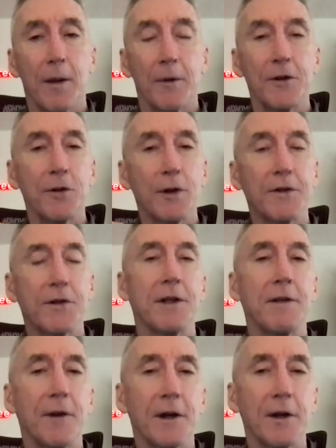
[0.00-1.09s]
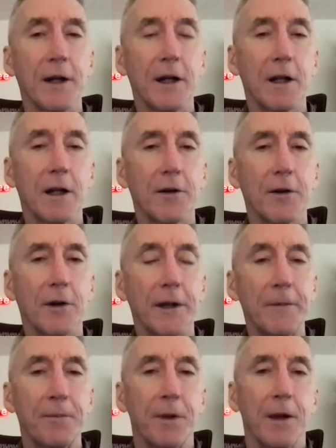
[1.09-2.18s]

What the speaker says: but you can see very clearly